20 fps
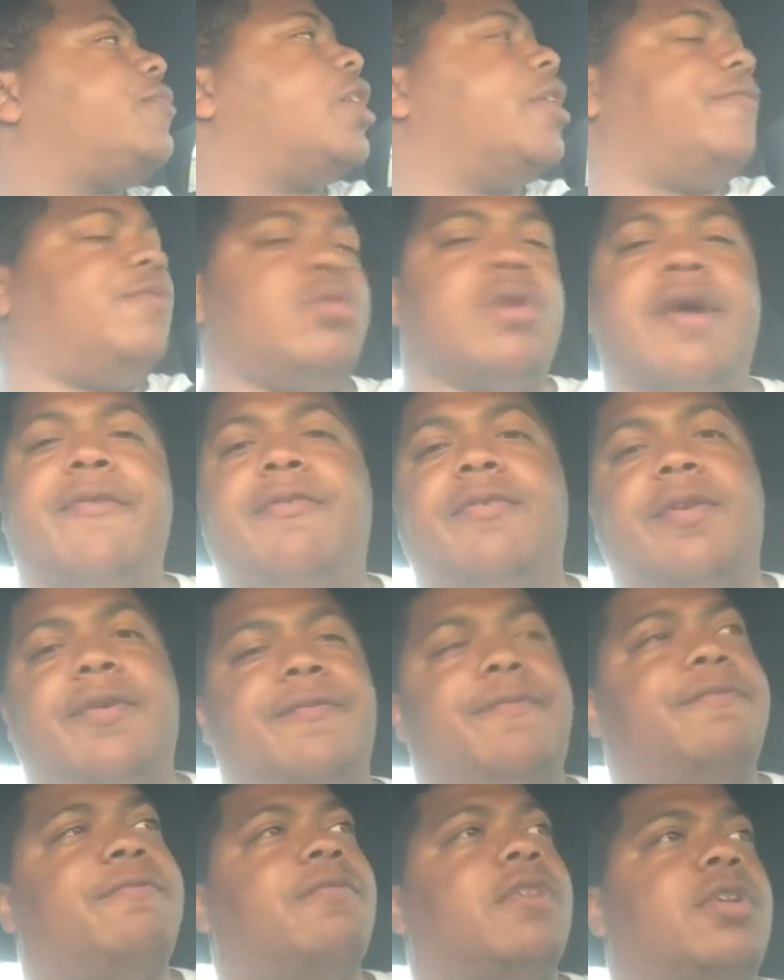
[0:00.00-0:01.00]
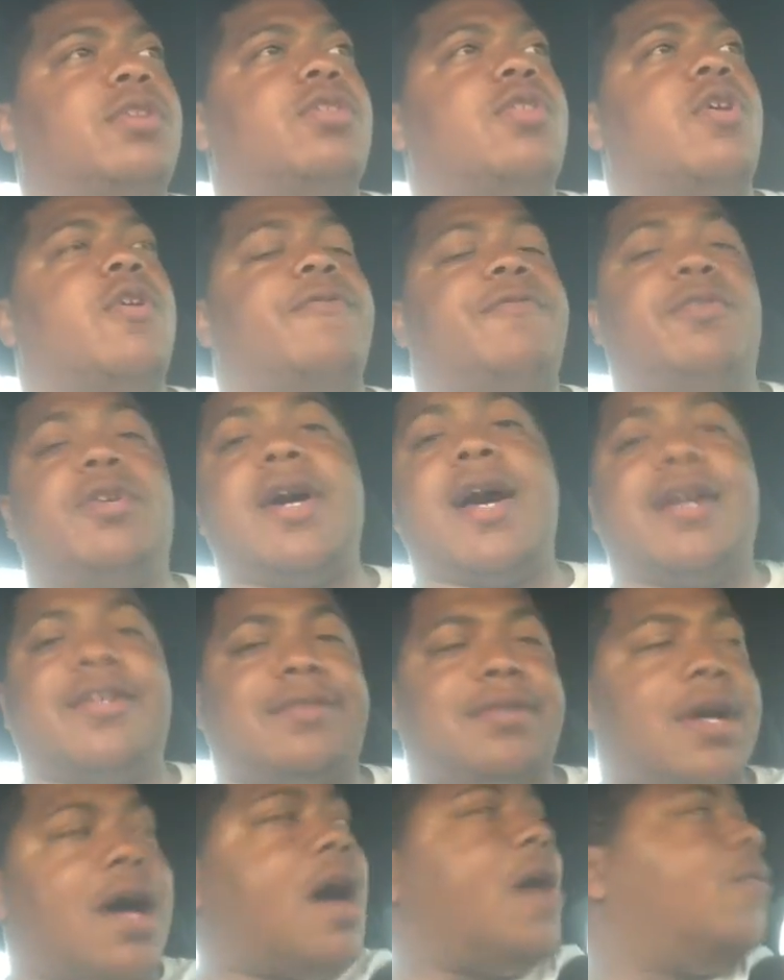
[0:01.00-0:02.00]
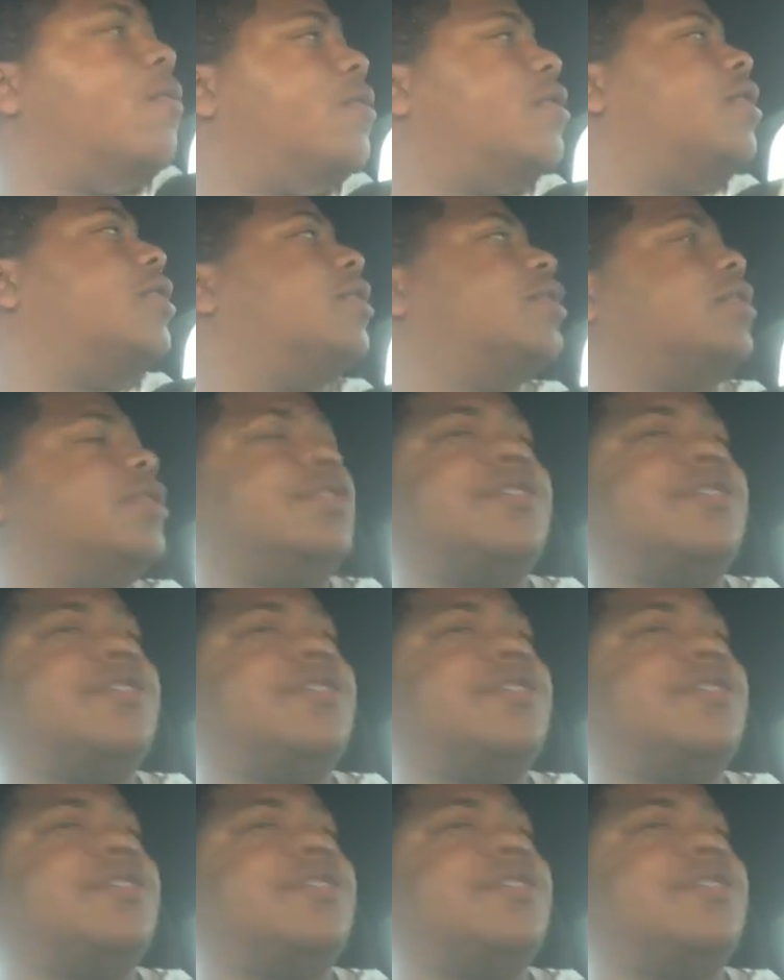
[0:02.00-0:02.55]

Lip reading: if you guys got one, a